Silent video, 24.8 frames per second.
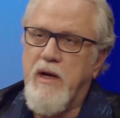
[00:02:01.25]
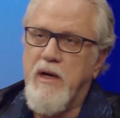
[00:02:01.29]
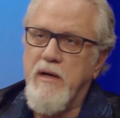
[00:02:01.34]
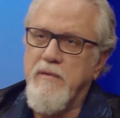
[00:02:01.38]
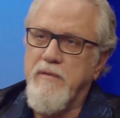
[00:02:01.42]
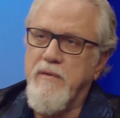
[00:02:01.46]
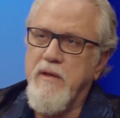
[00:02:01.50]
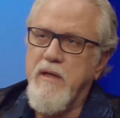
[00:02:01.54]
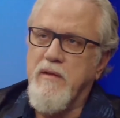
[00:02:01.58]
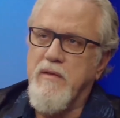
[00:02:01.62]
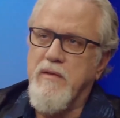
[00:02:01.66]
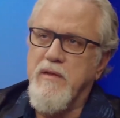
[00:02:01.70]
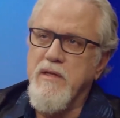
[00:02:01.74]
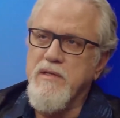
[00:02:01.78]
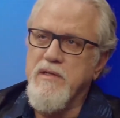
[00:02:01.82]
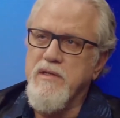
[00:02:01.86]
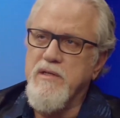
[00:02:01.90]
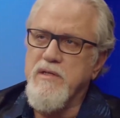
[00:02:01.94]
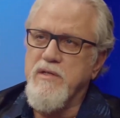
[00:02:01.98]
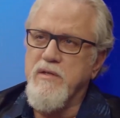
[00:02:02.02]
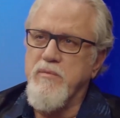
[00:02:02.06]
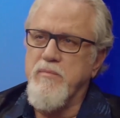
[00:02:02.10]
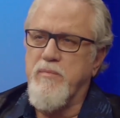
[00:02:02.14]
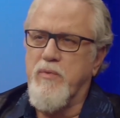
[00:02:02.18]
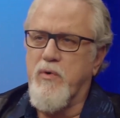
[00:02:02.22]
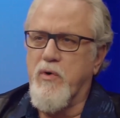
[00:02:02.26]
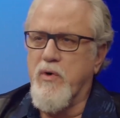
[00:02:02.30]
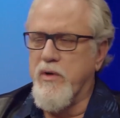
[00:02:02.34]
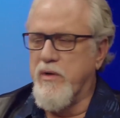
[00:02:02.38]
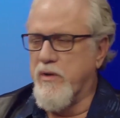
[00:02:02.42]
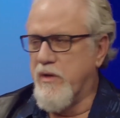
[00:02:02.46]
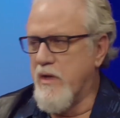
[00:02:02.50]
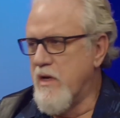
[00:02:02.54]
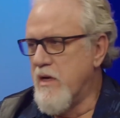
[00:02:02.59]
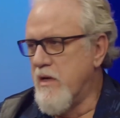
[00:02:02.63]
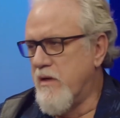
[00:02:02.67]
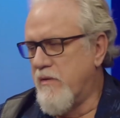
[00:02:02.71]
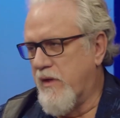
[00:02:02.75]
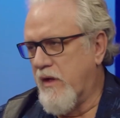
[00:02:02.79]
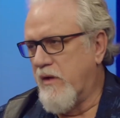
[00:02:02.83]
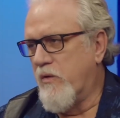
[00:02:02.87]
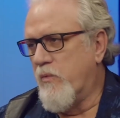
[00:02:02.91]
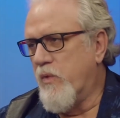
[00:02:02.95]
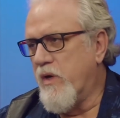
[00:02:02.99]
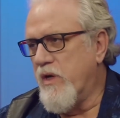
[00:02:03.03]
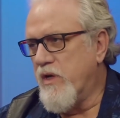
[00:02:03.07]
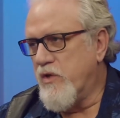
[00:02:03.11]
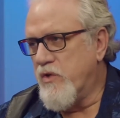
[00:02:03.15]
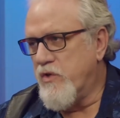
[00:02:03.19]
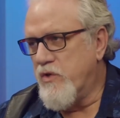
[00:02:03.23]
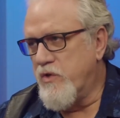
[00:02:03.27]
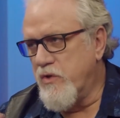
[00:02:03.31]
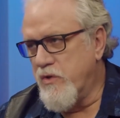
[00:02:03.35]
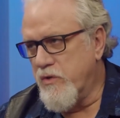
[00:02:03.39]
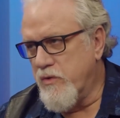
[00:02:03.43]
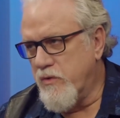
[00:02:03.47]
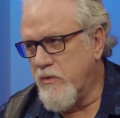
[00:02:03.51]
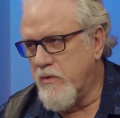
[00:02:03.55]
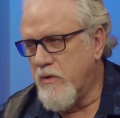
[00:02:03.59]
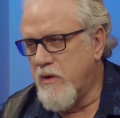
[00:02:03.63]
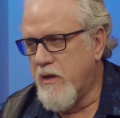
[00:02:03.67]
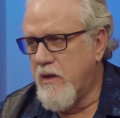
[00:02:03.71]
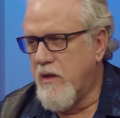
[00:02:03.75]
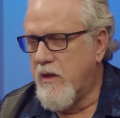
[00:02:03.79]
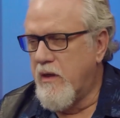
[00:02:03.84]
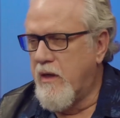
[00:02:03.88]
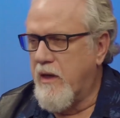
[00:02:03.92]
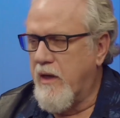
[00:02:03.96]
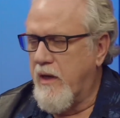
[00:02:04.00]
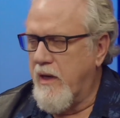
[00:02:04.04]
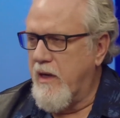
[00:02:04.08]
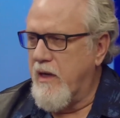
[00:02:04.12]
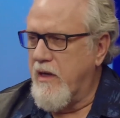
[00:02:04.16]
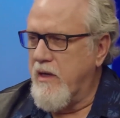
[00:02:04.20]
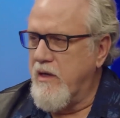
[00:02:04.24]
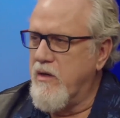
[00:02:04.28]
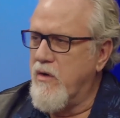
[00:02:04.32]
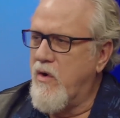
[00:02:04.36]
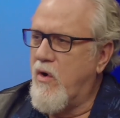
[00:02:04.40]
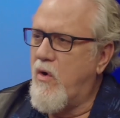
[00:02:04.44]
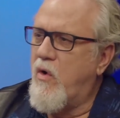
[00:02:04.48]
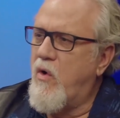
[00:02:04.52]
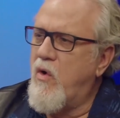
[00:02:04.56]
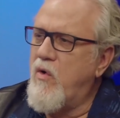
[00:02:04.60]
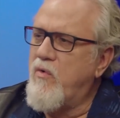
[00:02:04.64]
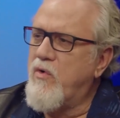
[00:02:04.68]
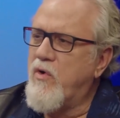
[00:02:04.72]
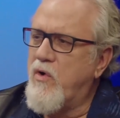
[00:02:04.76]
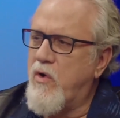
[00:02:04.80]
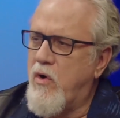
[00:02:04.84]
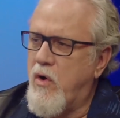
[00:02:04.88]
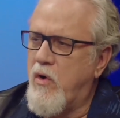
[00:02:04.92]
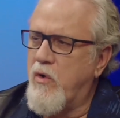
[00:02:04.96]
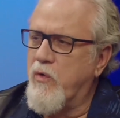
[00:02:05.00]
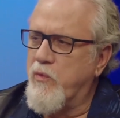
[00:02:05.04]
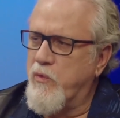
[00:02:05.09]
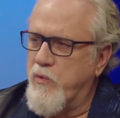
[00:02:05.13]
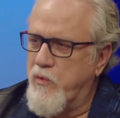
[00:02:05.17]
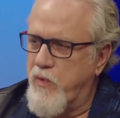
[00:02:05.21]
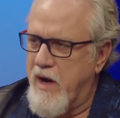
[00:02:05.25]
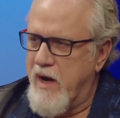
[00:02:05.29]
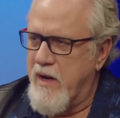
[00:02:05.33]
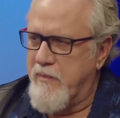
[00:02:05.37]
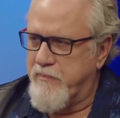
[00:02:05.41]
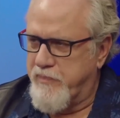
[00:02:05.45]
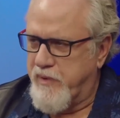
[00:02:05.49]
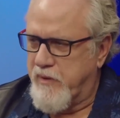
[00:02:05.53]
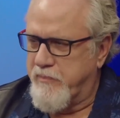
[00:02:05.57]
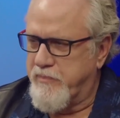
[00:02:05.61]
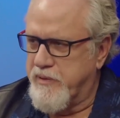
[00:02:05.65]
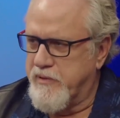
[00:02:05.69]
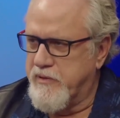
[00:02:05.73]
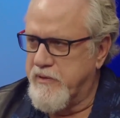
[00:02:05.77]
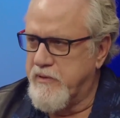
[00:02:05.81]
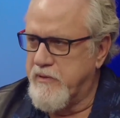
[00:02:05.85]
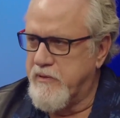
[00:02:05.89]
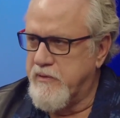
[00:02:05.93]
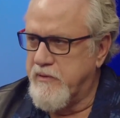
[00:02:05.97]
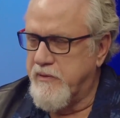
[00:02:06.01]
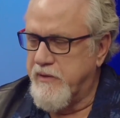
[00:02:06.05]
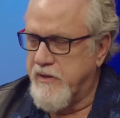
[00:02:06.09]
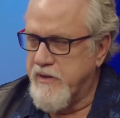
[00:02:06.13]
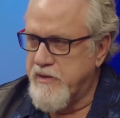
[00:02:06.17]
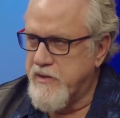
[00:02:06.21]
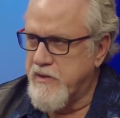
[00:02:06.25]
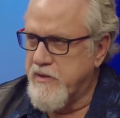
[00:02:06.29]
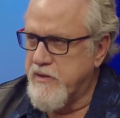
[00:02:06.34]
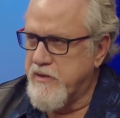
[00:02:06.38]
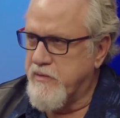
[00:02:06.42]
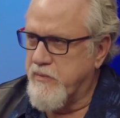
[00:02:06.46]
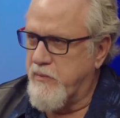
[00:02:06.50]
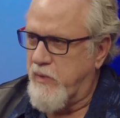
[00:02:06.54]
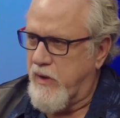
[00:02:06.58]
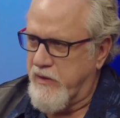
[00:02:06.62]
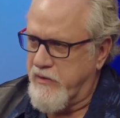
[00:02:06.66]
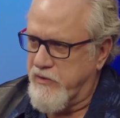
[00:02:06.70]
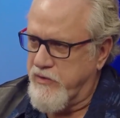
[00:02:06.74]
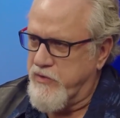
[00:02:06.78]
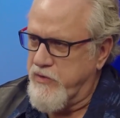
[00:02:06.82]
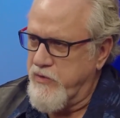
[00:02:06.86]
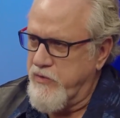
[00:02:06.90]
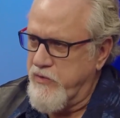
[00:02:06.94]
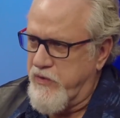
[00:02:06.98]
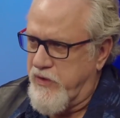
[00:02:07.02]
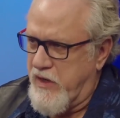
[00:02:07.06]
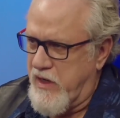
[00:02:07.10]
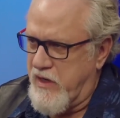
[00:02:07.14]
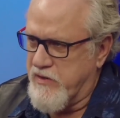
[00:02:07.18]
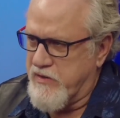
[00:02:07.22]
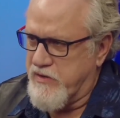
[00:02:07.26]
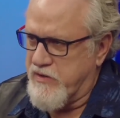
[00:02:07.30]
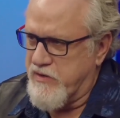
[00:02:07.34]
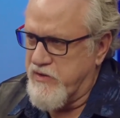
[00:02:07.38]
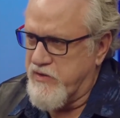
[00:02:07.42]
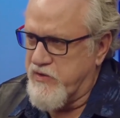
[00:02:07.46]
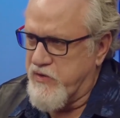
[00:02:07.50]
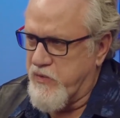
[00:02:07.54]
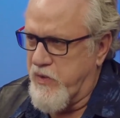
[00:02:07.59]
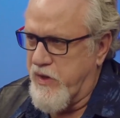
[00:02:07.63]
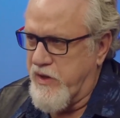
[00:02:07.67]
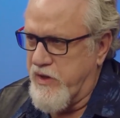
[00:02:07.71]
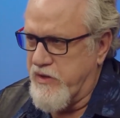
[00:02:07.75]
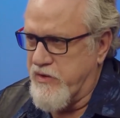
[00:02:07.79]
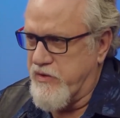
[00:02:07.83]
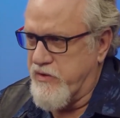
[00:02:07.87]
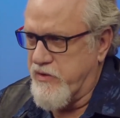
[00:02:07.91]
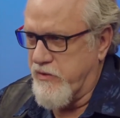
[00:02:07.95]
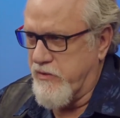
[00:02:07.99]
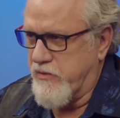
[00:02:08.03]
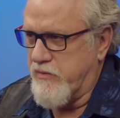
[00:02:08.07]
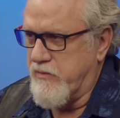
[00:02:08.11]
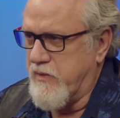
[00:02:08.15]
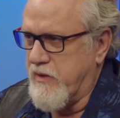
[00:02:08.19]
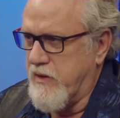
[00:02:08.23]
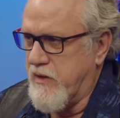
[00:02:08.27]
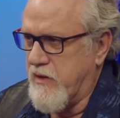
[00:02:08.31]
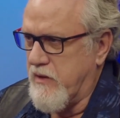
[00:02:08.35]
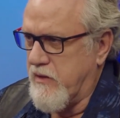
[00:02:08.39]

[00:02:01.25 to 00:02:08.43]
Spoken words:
and I think this is important that we do a overall wrap-up. This is what, 2022.